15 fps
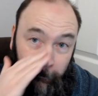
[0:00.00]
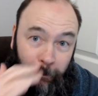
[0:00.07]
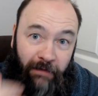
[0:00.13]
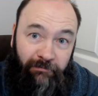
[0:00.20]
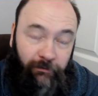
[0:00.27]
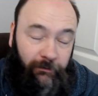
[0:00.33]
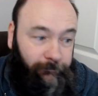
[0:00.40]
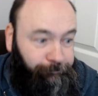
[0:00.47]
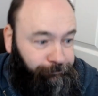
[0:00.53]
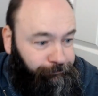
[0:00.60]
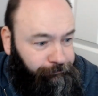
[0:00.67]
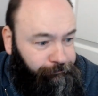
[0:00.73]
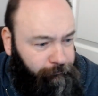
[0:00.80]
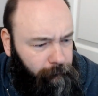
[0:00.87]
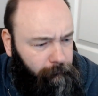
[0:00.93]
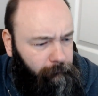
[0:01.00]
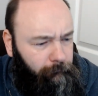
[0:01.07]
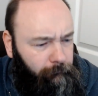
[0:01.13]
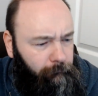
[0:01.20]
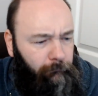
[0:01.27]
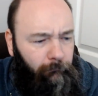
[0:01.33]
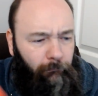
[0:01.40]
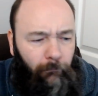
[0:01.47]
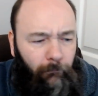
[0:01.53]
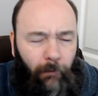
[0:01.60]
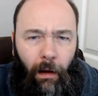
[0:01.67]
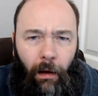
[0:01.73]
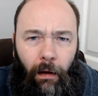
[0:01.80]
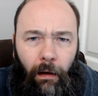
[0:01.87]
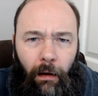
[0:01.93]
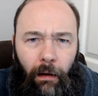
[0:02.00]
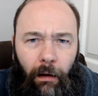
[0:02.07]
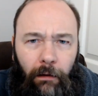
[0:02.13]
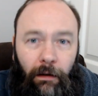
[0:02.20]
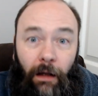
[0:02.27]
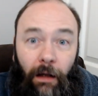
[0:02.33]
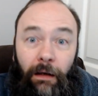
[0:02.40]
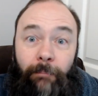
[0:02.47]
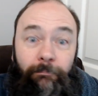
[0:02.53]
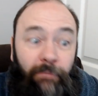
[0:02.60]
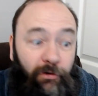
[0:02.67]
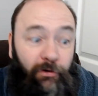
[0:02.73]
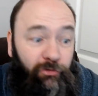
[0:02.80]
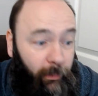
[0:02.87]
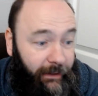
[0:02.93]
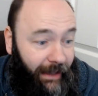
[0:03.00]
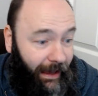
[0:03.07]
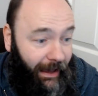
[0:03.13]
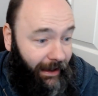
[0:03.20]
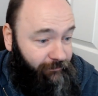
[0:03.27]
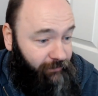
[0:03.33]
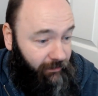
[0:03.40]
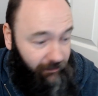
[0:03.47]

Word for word: 7, uh, Columbus, we have